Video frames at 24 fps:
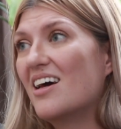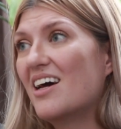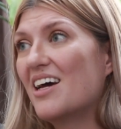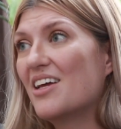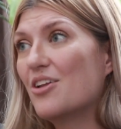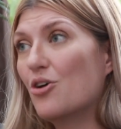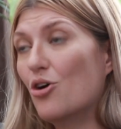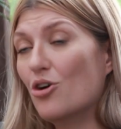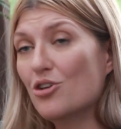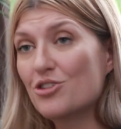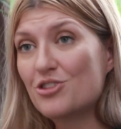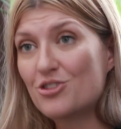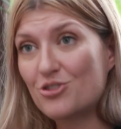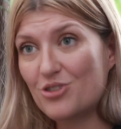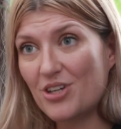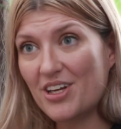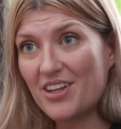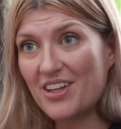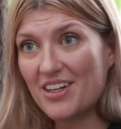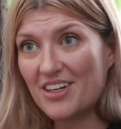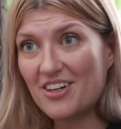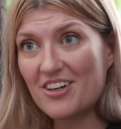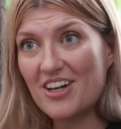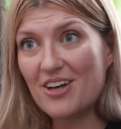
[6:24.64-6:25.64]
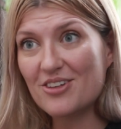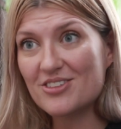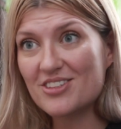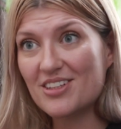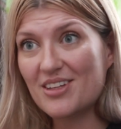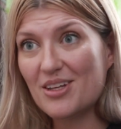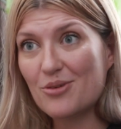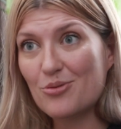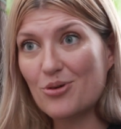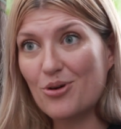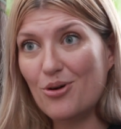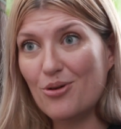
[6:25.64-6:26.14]
And Austria then announced
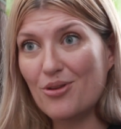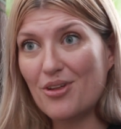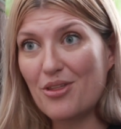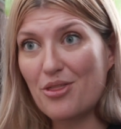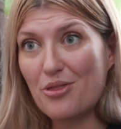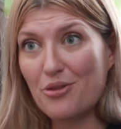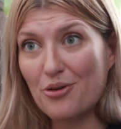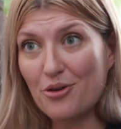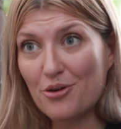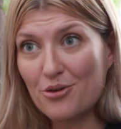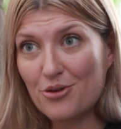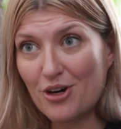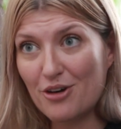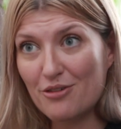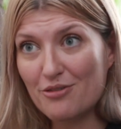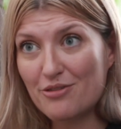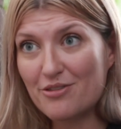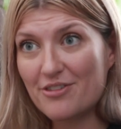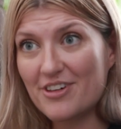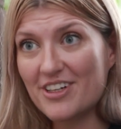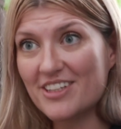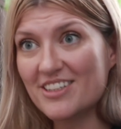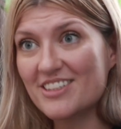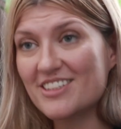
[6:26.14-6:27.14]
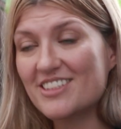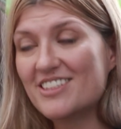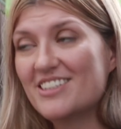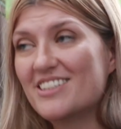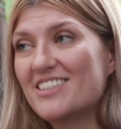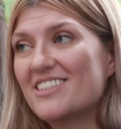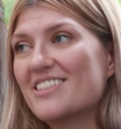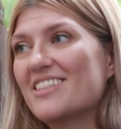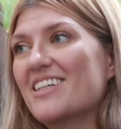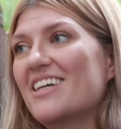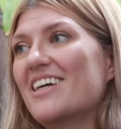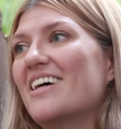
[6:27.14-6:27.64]
that they would hold a third
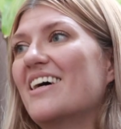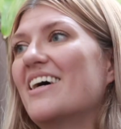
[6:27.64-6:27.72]
conference